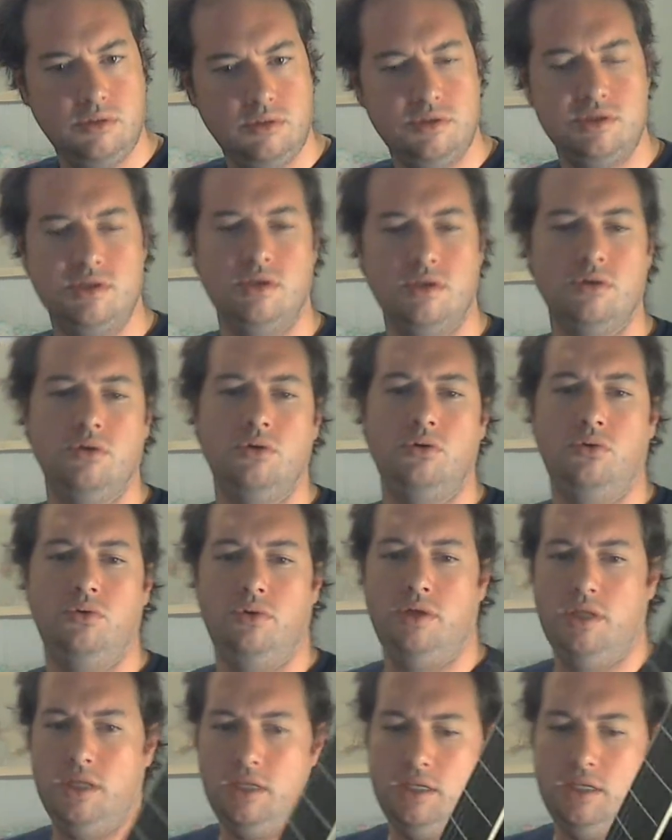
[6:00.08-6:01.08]

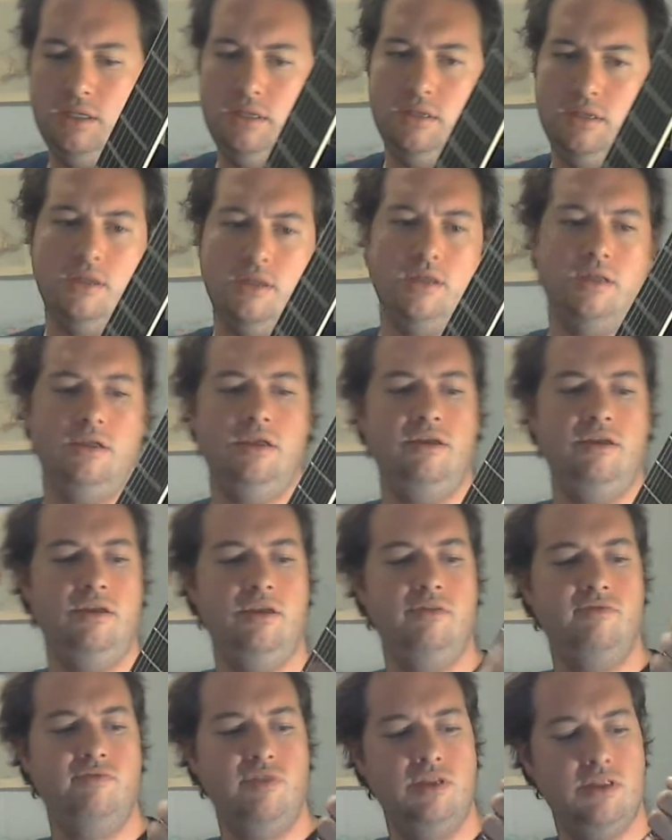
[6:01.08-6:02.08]
So
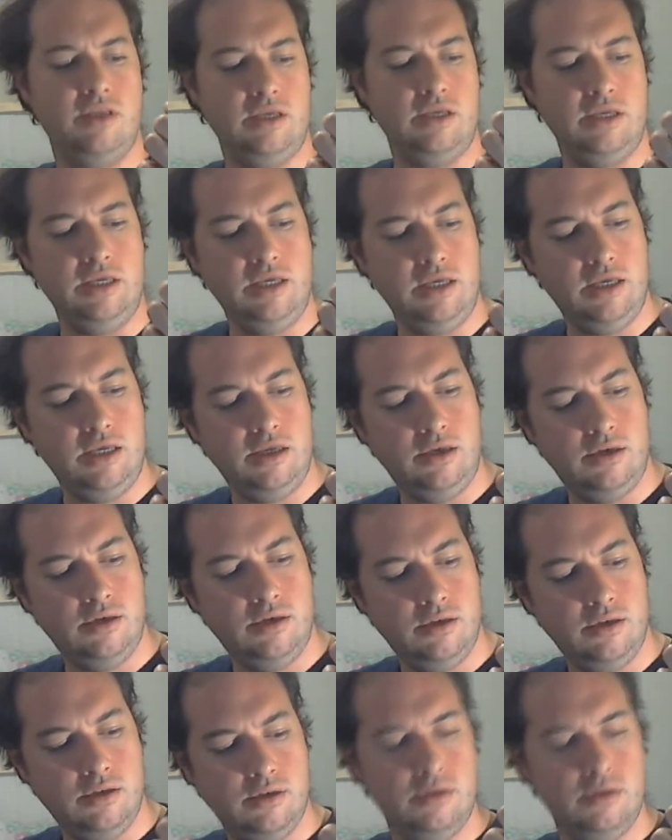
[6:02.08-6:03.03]
even the E,